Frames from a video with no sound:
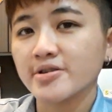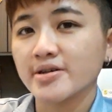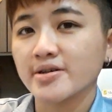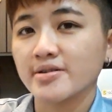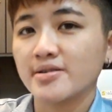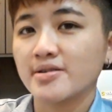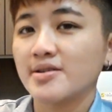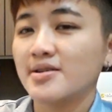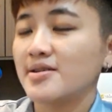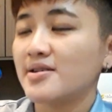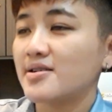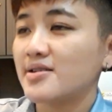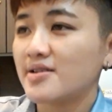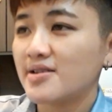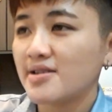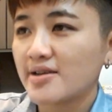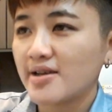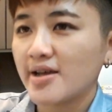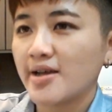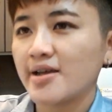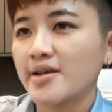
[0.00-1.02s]
on an
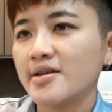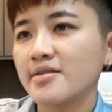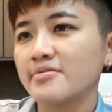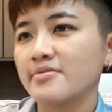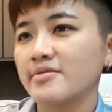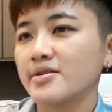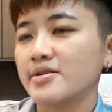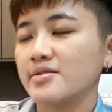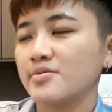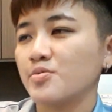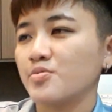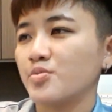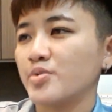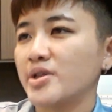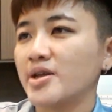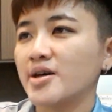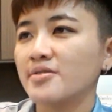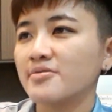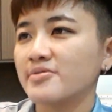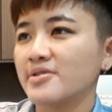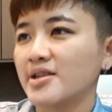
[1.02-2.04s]
EA,
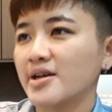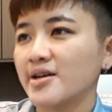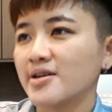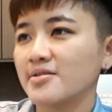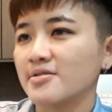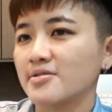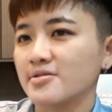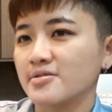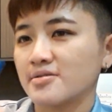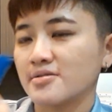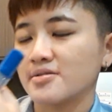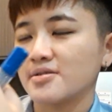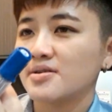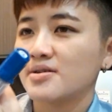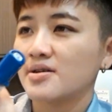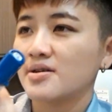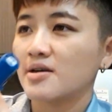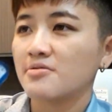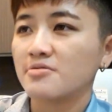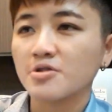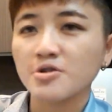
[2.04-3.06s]
without relying on
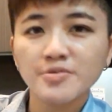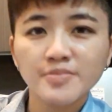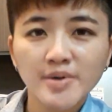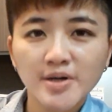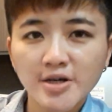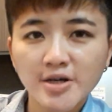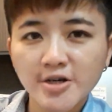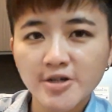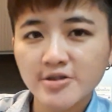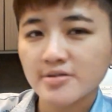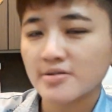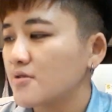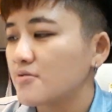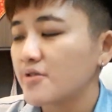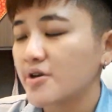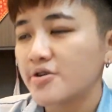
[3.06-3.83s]
a robot.